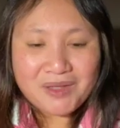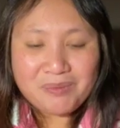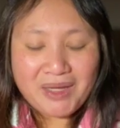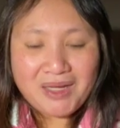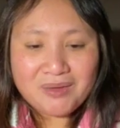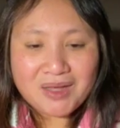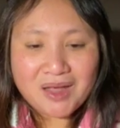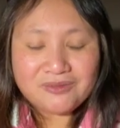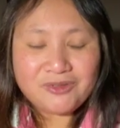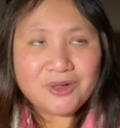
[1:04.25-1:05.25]
meaning
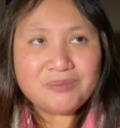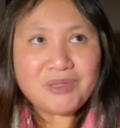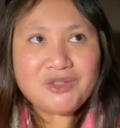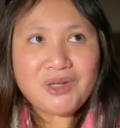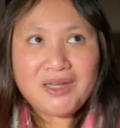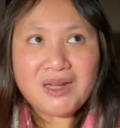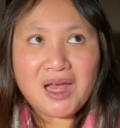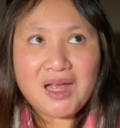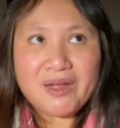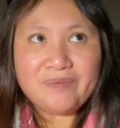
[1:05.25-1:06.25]
for between
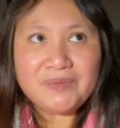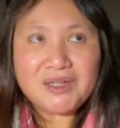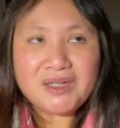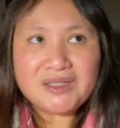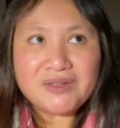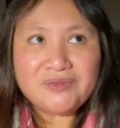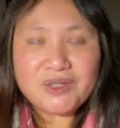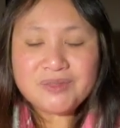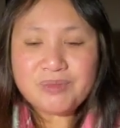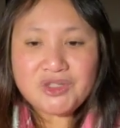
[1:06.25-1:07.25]
the
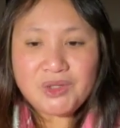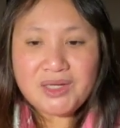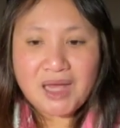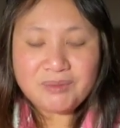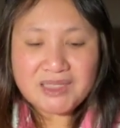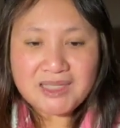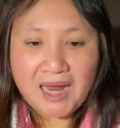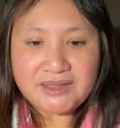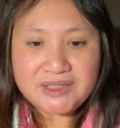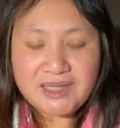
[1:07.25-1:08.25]
difference between
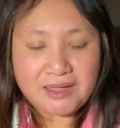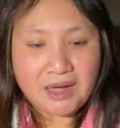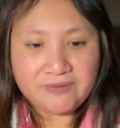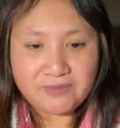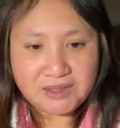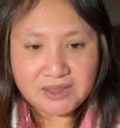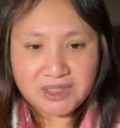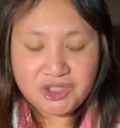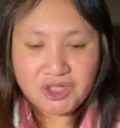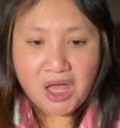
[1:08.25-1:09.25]
designers and
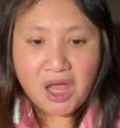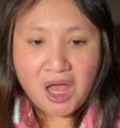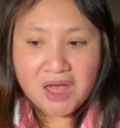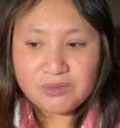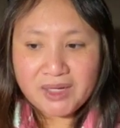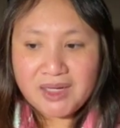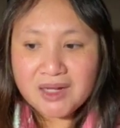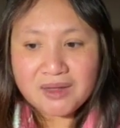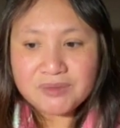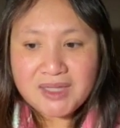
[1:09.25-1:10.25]
vintage. And when it
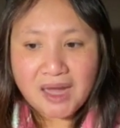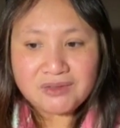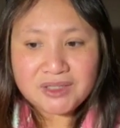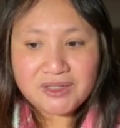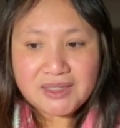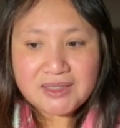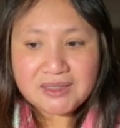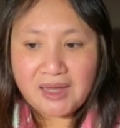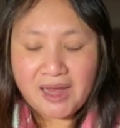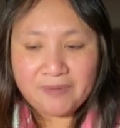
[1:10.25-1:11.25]
comes down to it,
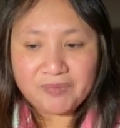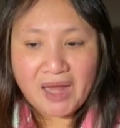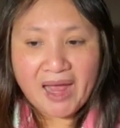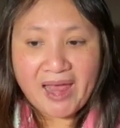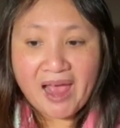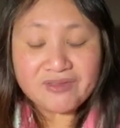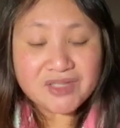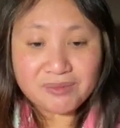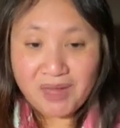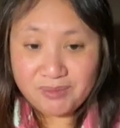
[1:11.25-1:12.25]
I have
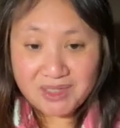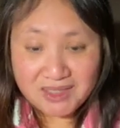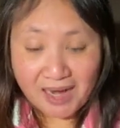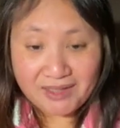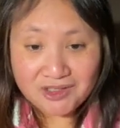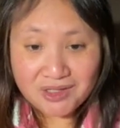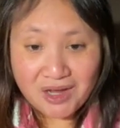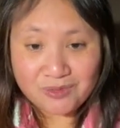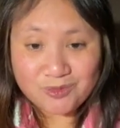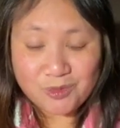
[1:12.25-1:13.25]
some designer
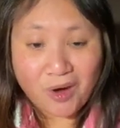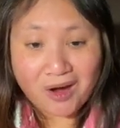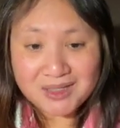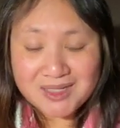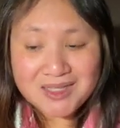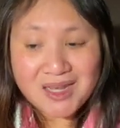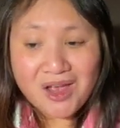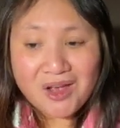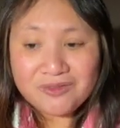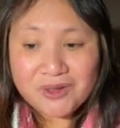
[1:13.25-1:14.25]
wallets
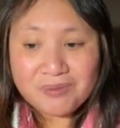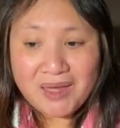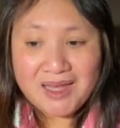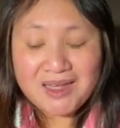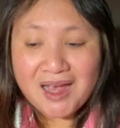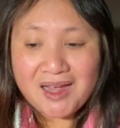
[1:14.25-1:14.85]
for me,